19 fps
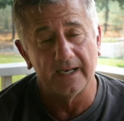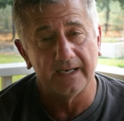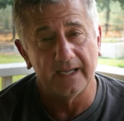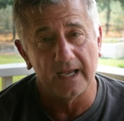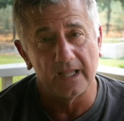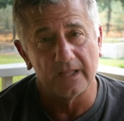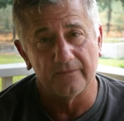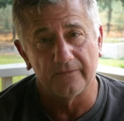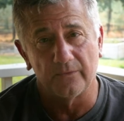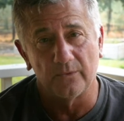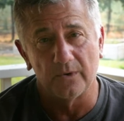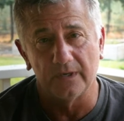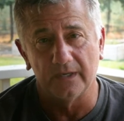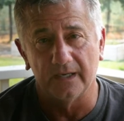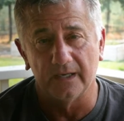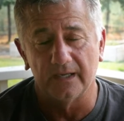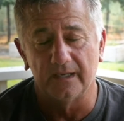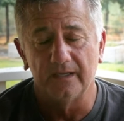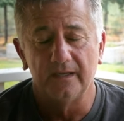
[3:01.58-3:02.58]
in
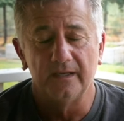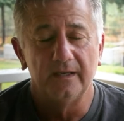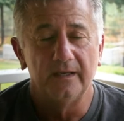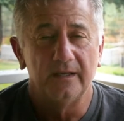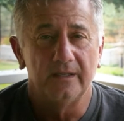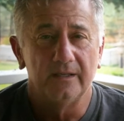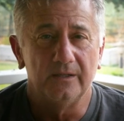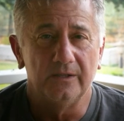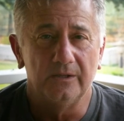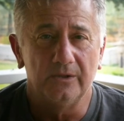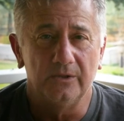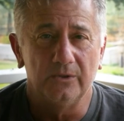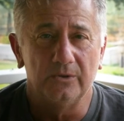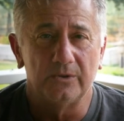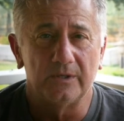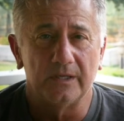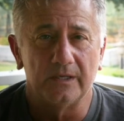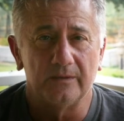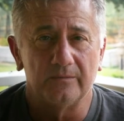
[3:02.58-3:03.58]
California, you
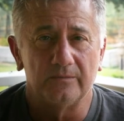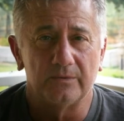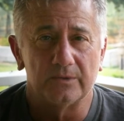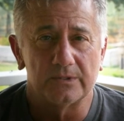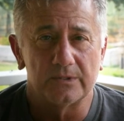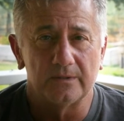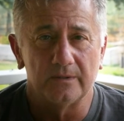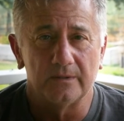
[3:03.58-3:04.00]
can